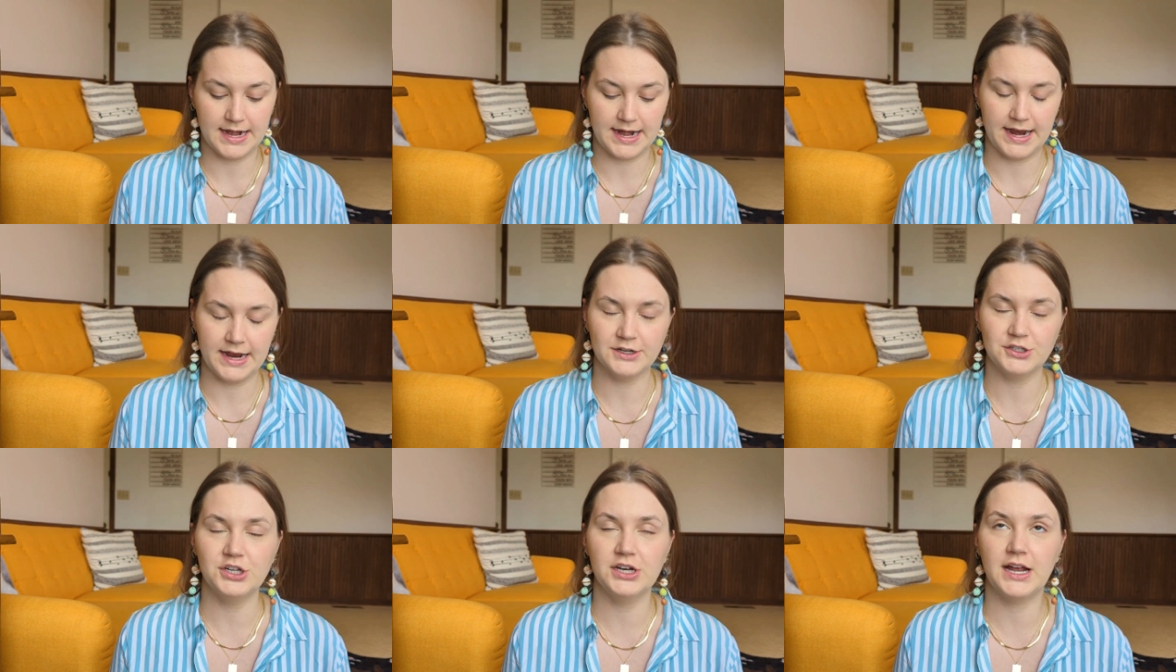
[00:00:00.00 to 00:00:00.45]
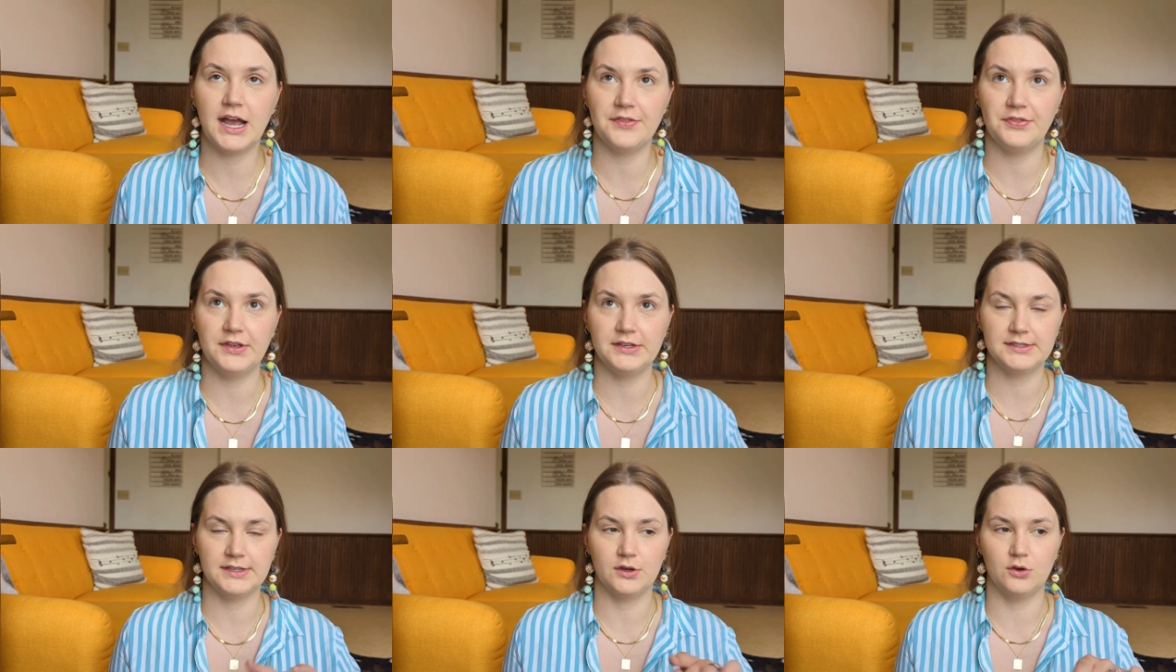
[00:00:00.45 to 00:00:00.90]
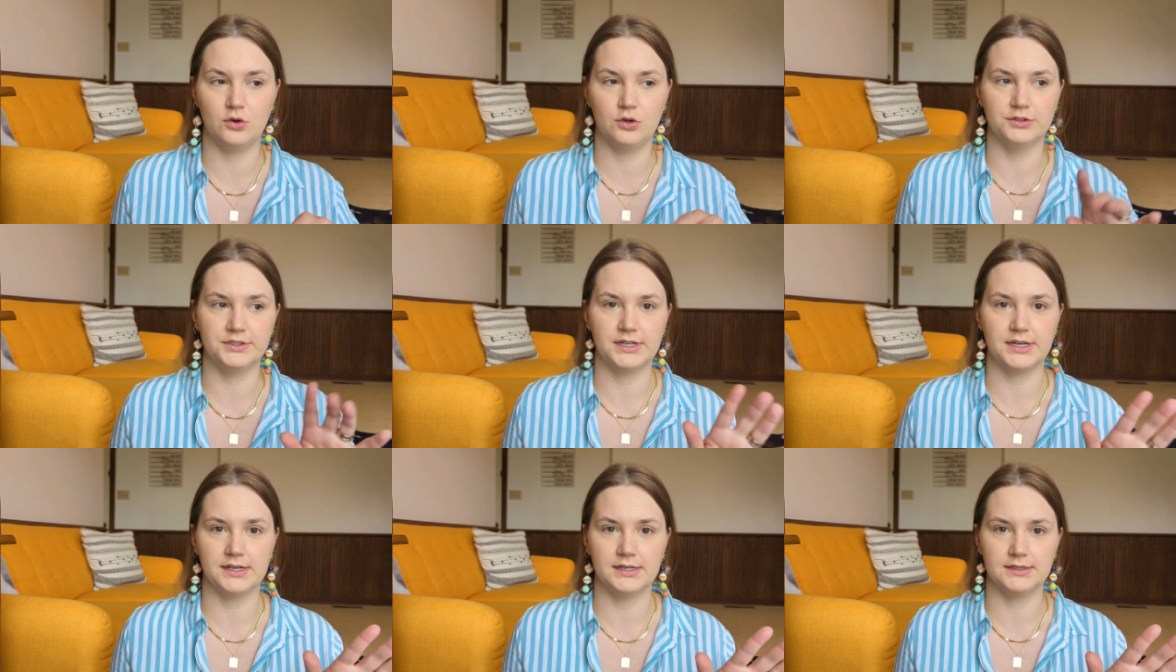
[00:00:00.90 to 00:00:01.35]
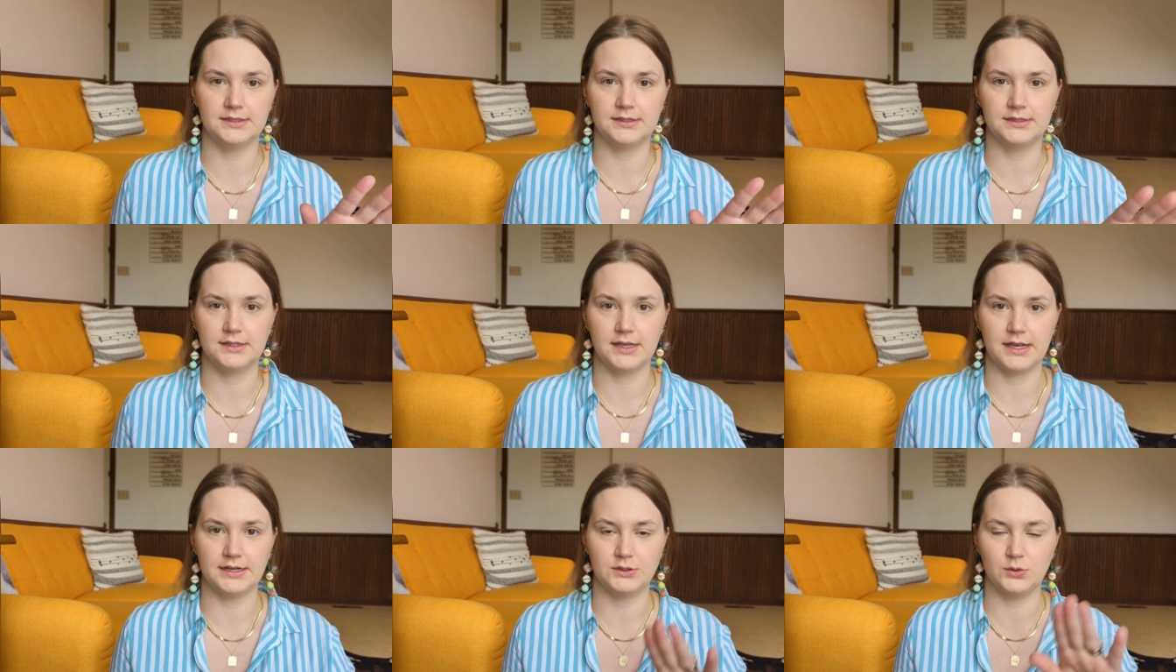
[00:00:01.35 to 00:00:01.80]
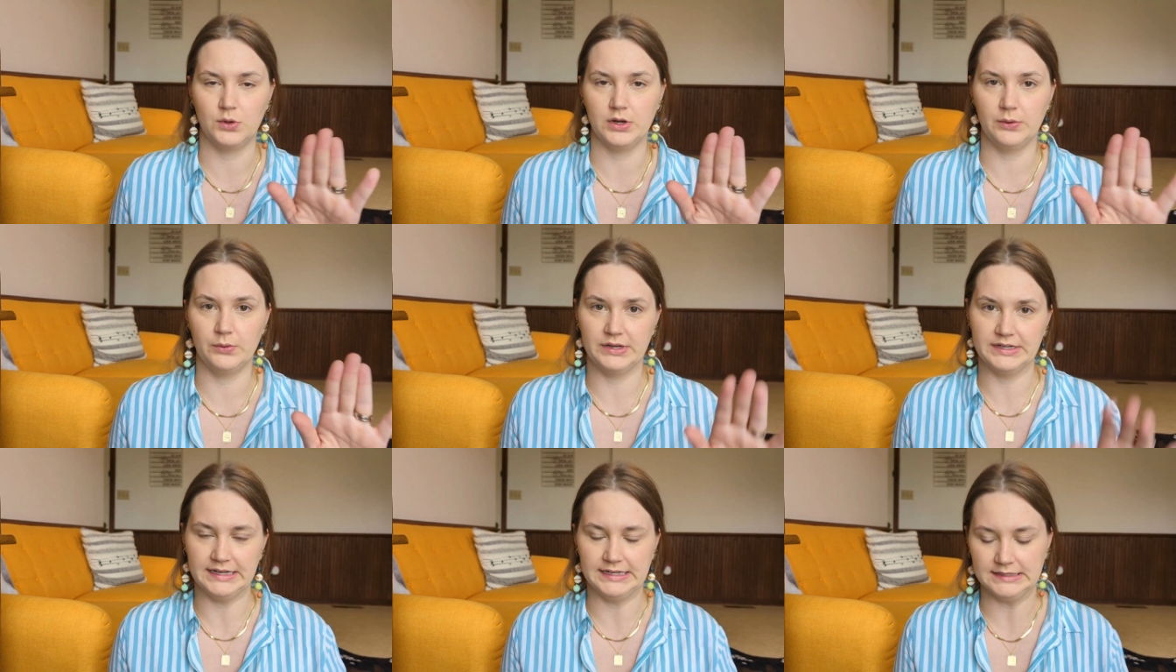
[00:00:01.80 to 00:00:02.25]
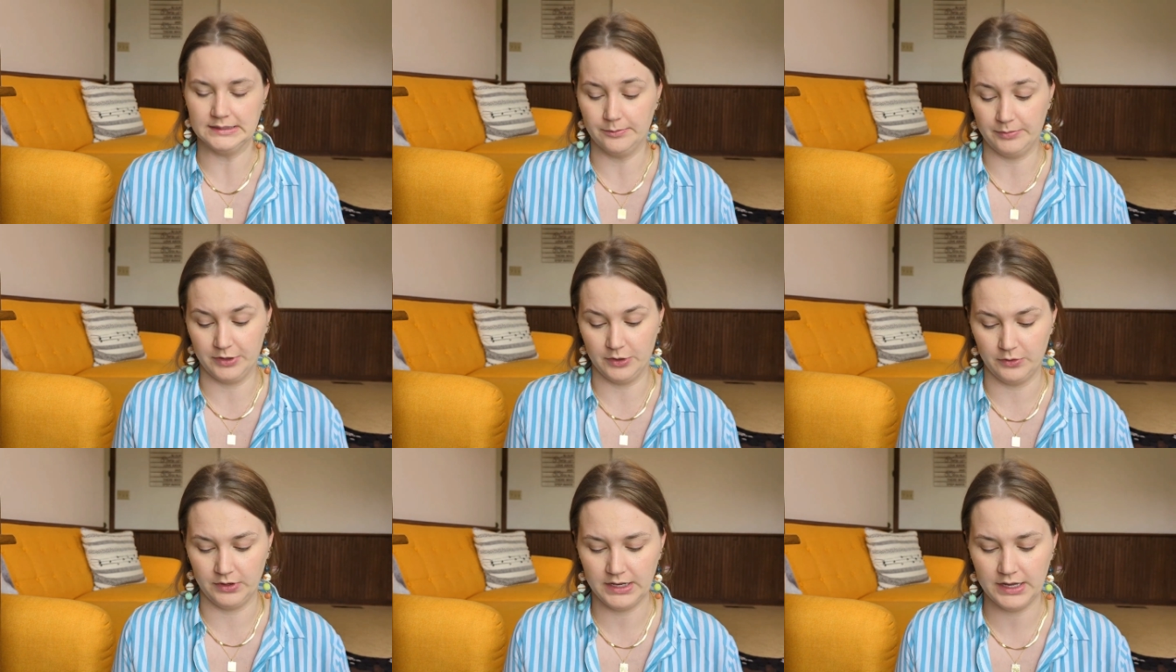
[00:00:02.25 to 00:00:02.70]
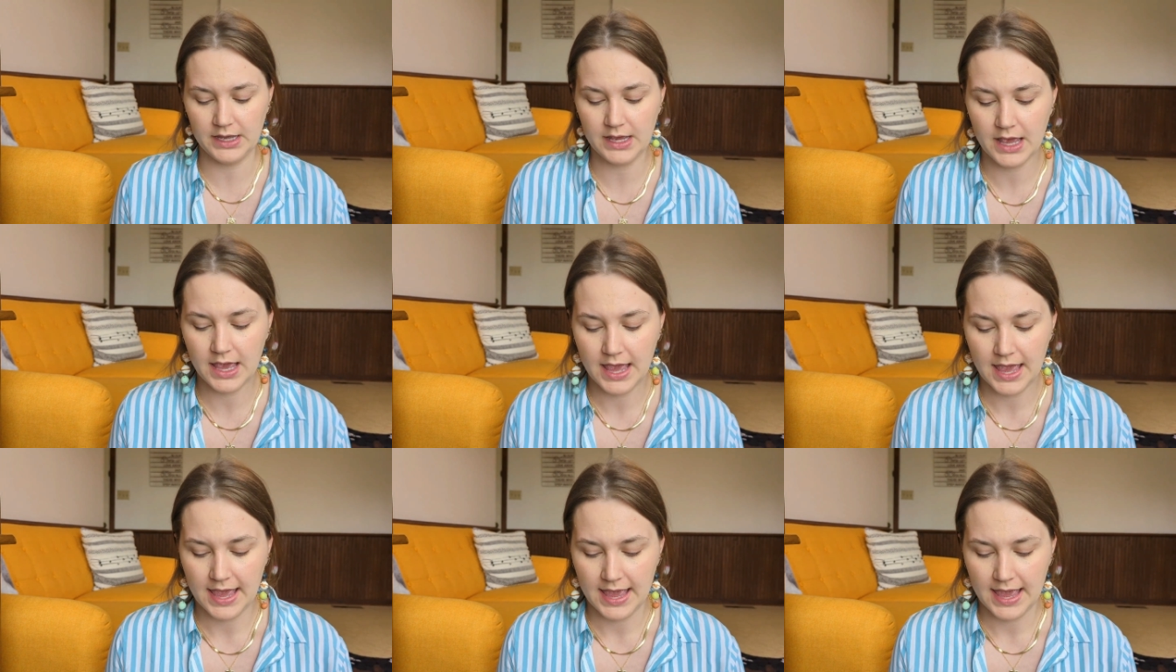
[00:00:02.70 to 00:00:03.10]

and I actually got these at Ulta's, like 21 Days of Beauty,